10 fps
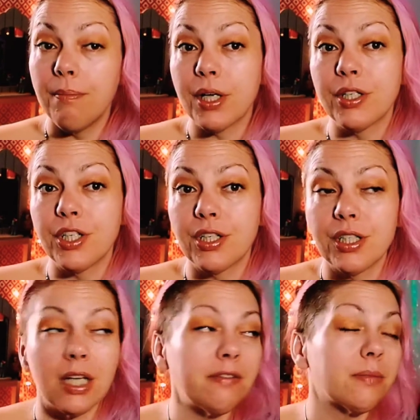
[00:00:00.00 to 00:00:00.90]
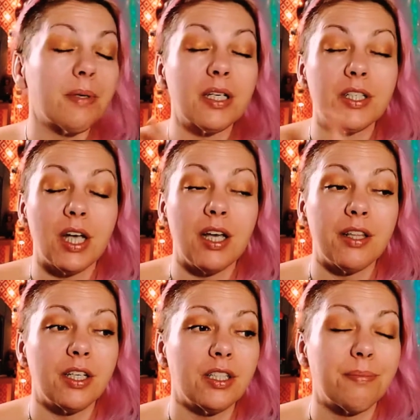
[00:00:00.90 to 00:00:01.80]
Be good to yourselves, be good to
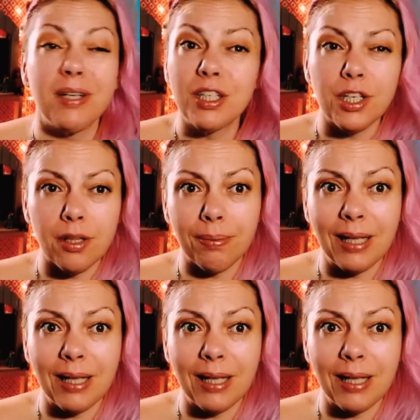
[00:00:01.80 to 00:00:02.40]
others, be good to the